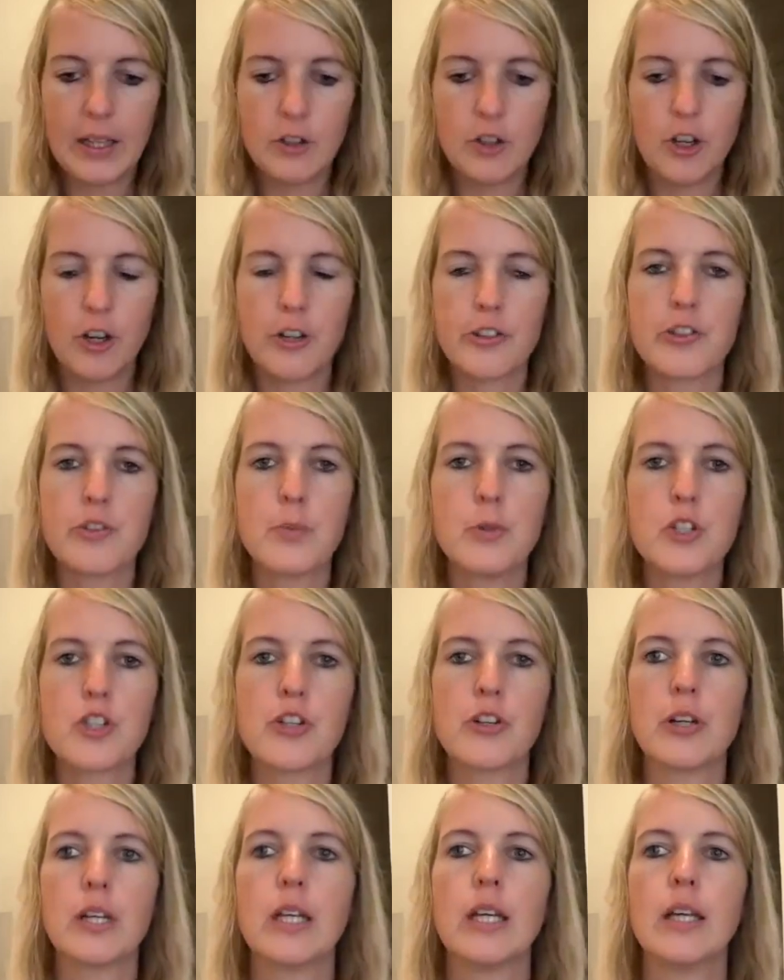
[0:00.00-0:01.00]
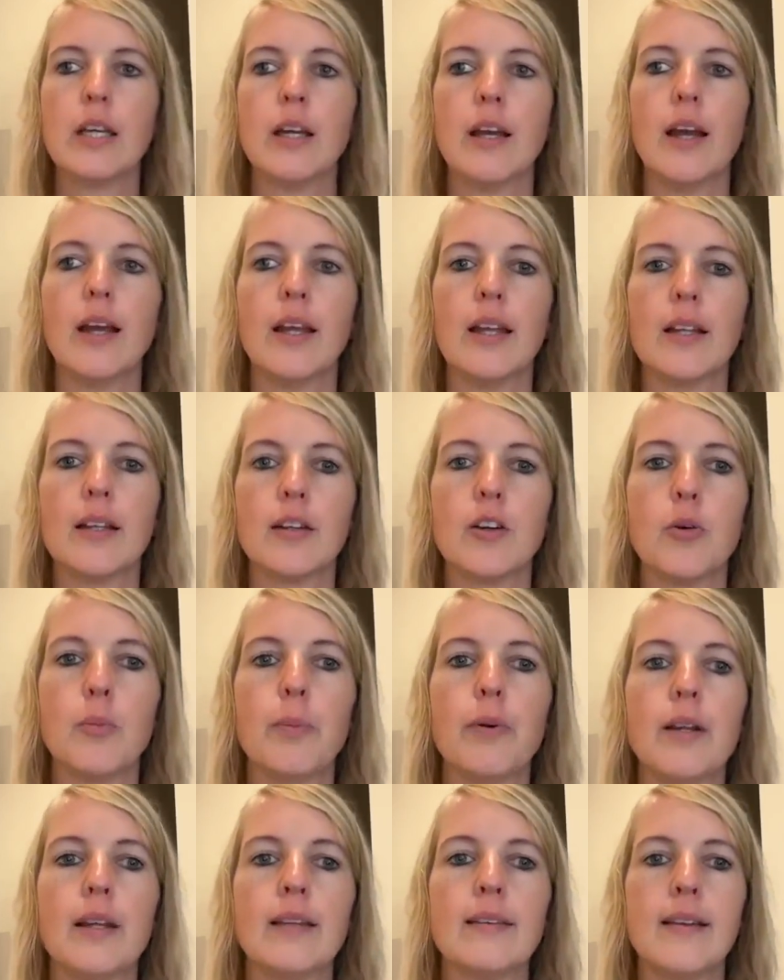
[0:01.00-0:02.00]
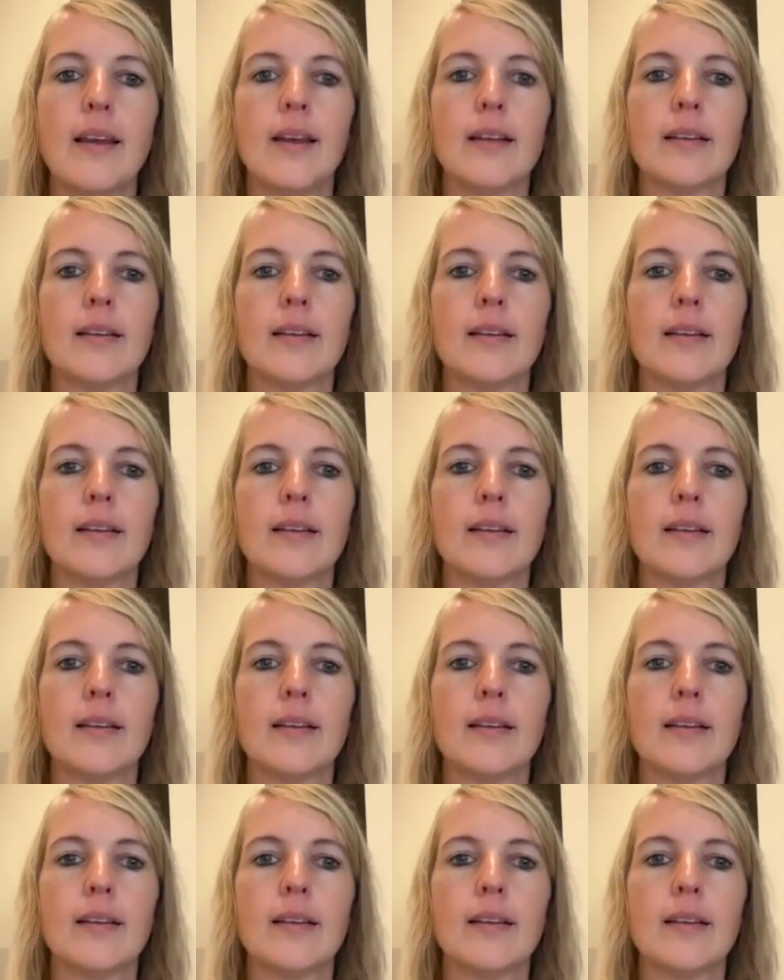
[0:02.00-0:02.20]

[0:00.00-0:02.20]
customer journey, and complete that.